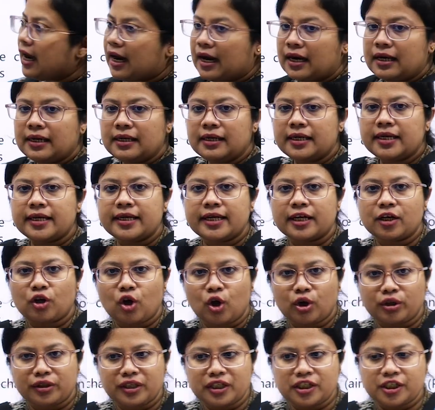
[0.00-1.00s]
early
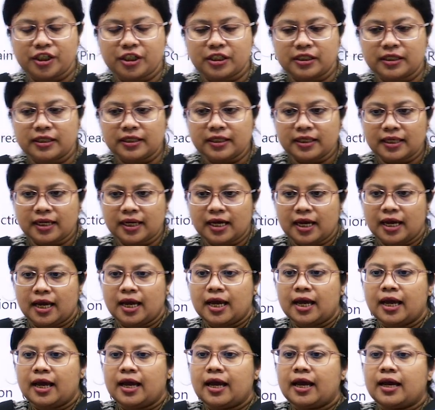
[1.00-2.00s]
recognition,
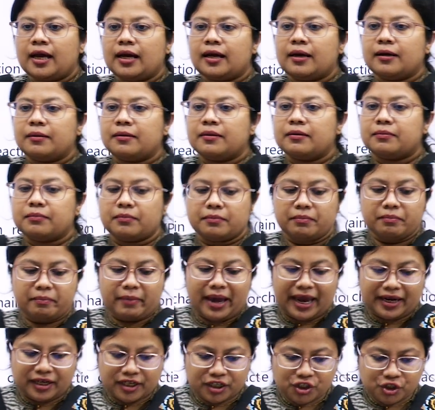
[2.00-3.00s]

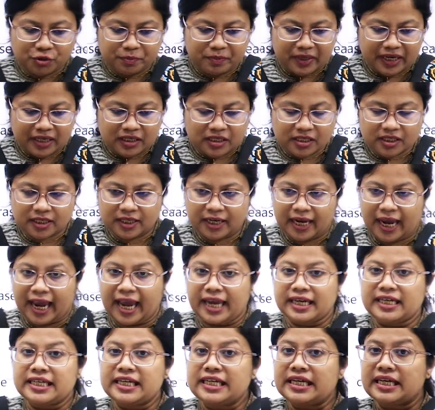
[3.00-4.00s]
management
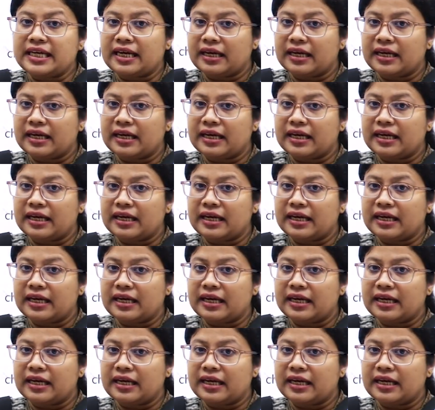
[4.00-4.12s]
and